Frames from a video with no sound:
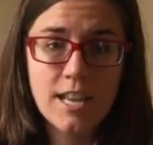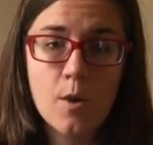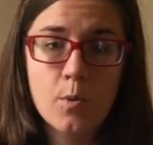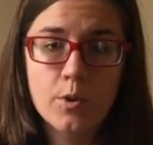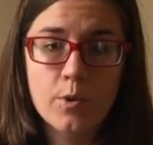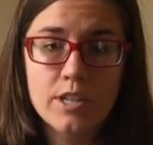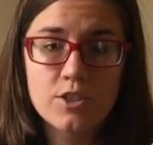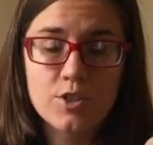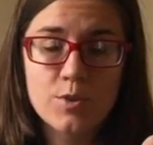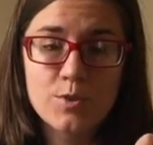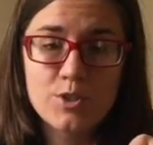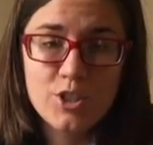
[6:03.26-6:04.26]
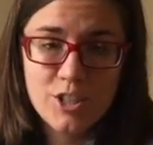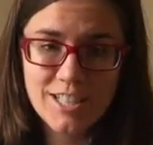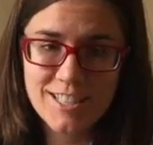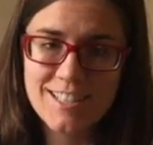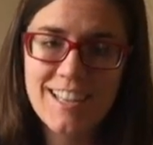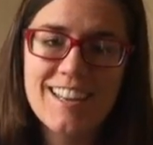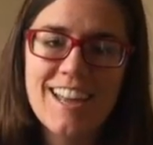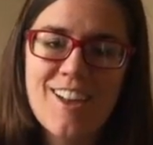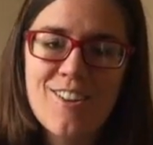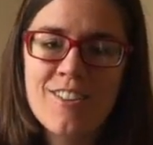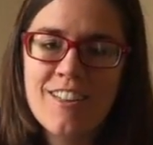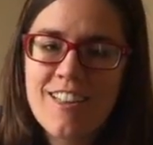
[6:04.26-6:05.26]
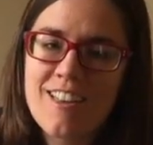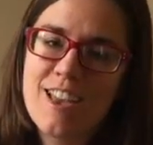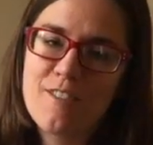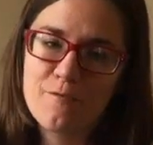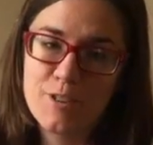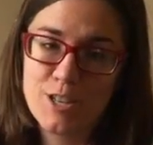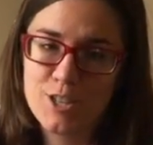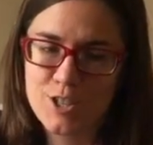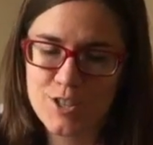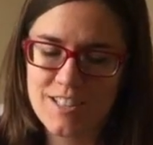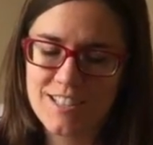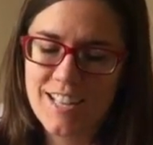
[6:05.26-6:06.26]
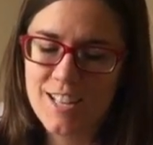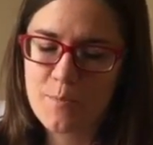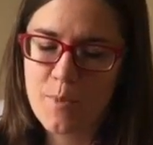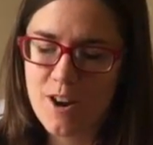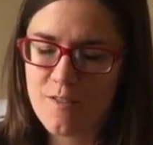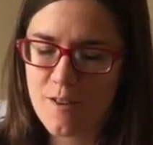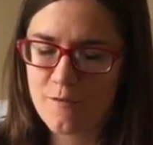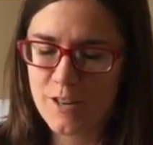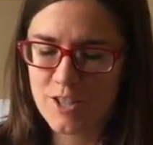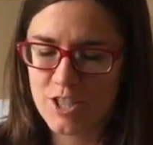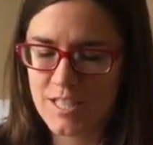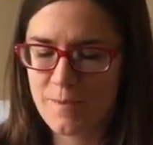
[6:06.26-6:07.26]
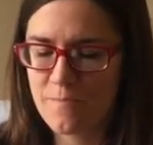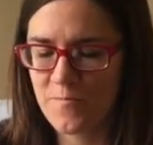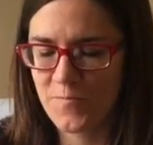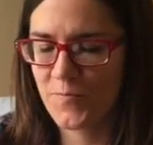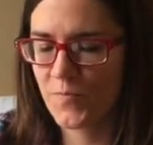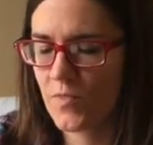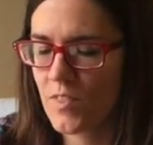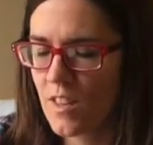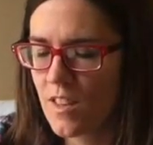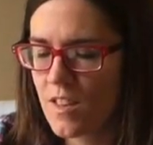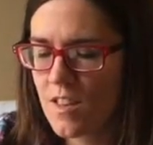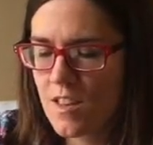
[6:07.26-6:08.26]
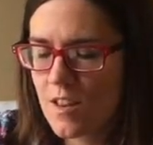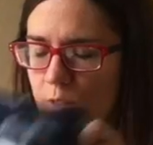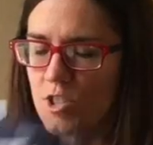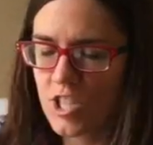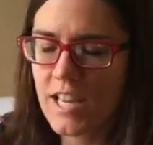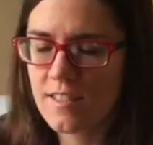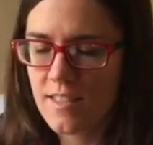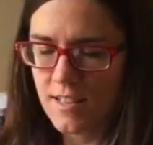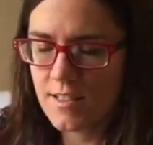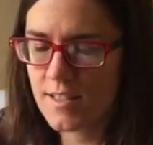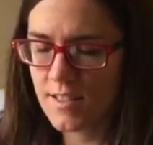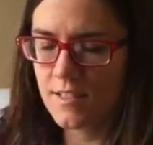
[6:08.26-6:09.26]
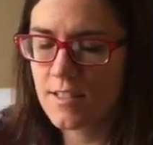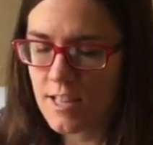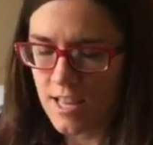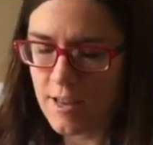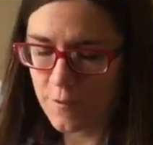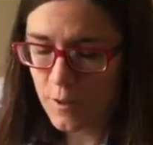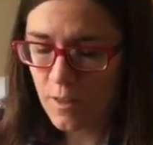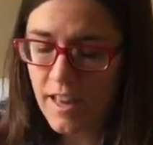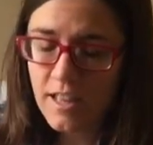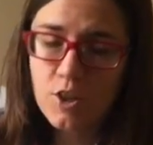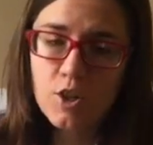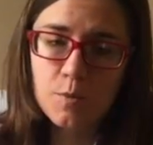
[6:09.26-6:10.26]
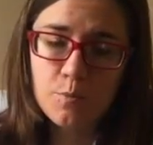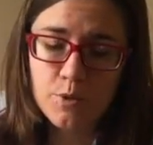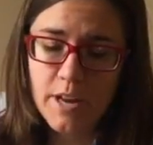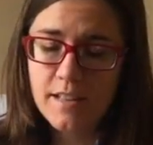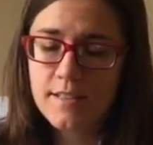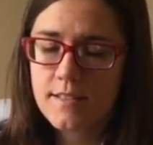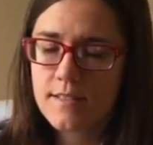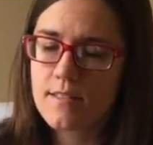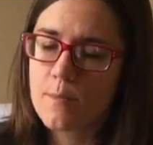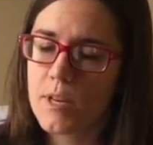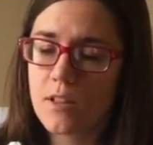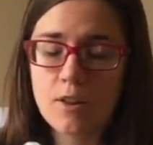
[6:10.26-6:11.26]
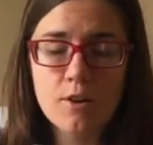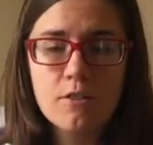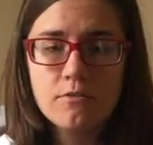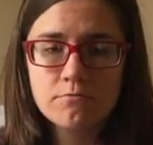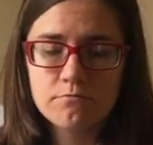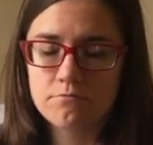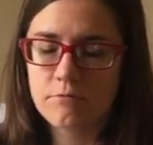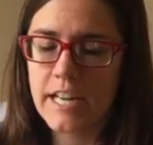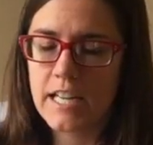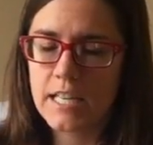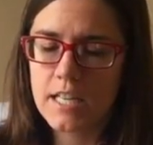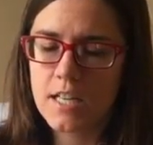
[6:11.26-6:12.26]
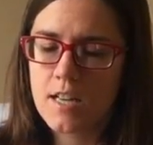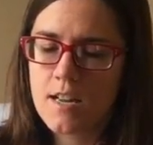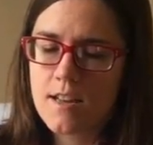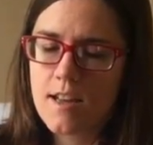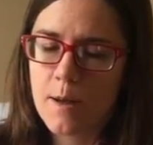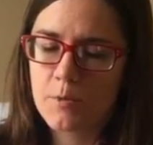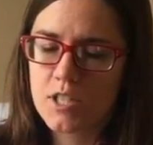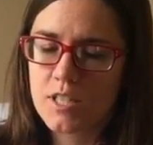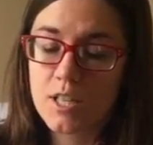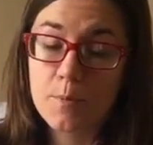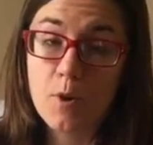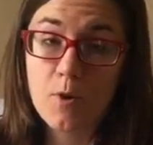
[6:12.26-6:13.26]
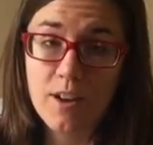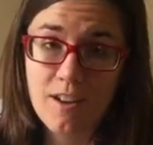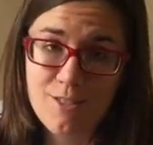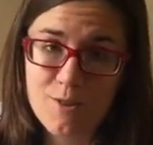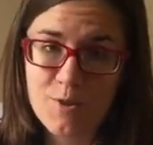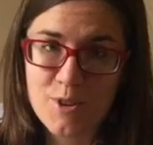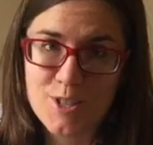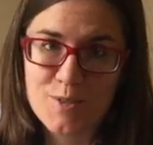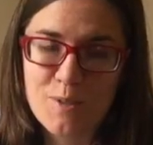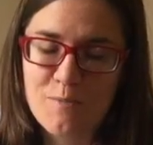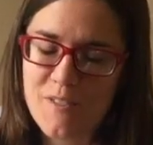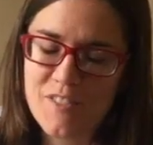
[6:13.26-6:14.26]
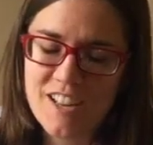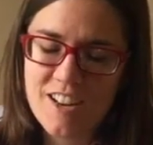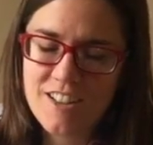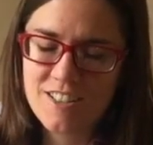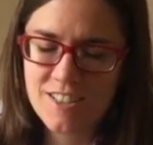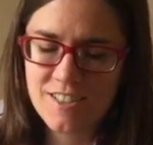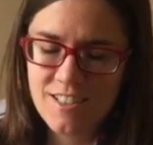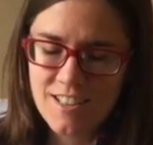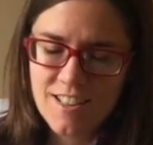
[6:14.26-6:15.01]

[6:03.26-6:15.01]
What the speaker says: Now we're going to turn it inside out and finish the second part of our French seam. I'm gonna shape this. If you'd like, you could press the pillow right here. I'm just gonna poke out the corners with my fingers.